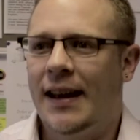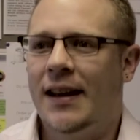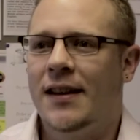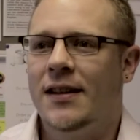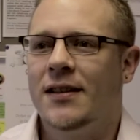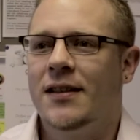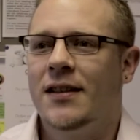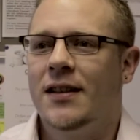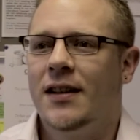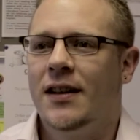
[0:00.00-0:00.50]

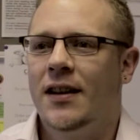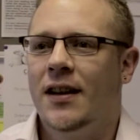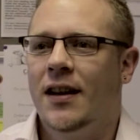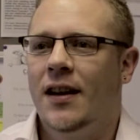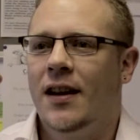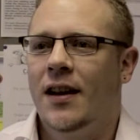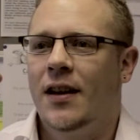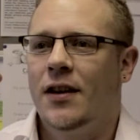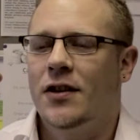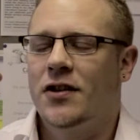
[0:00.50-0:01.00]
then
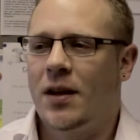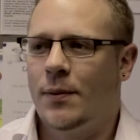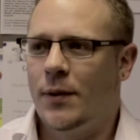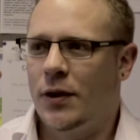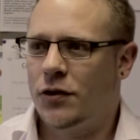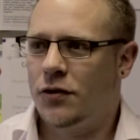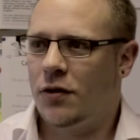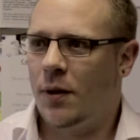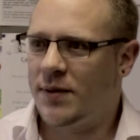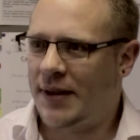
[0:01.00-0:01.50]

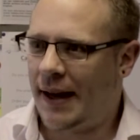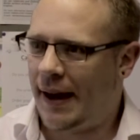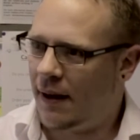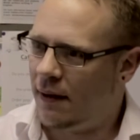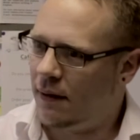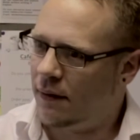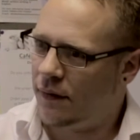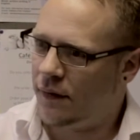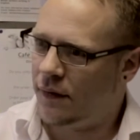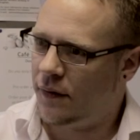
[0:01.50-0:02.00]
someone dropped out
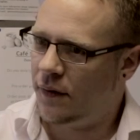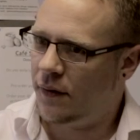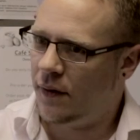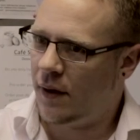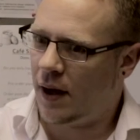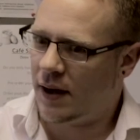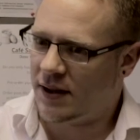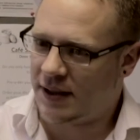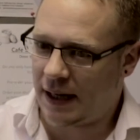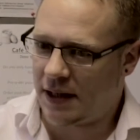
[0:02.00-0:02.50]
of
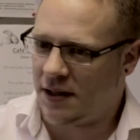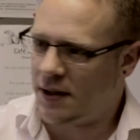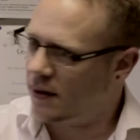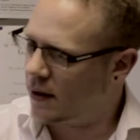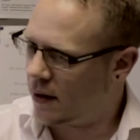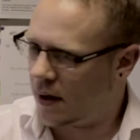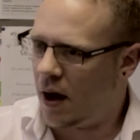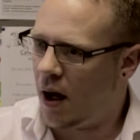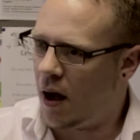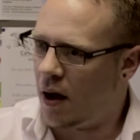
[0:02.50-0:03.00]
teaching
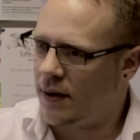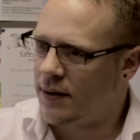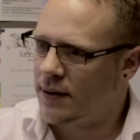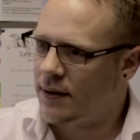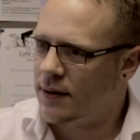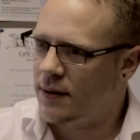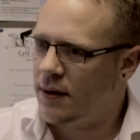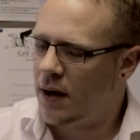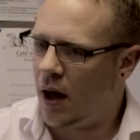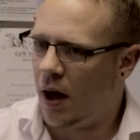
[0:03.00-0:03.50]
the
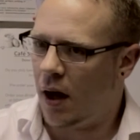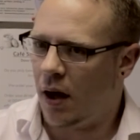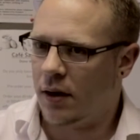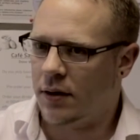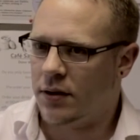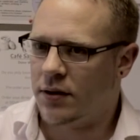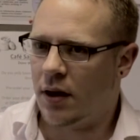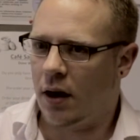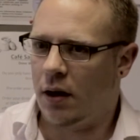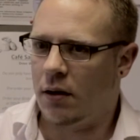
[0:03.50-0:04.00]
class.
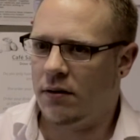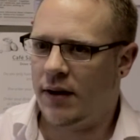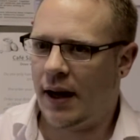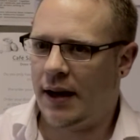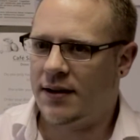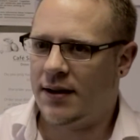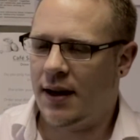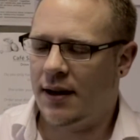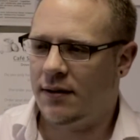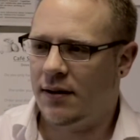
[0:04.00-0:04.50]
So
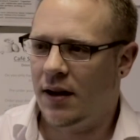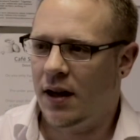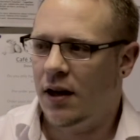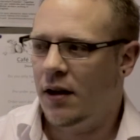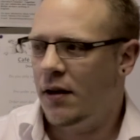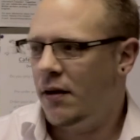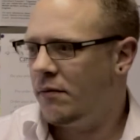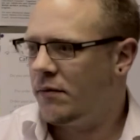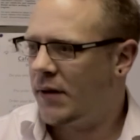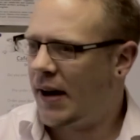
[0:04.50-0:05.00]
they said,
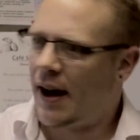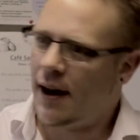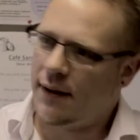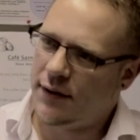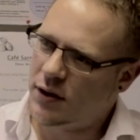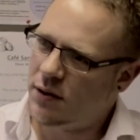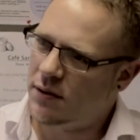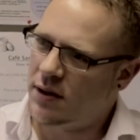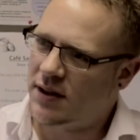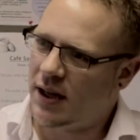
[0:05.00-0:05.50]

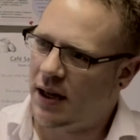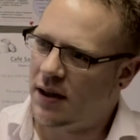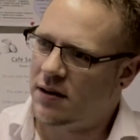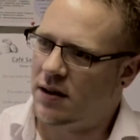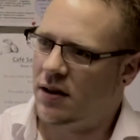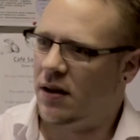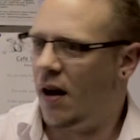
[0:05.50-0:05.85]
Gareth, do you want to teach the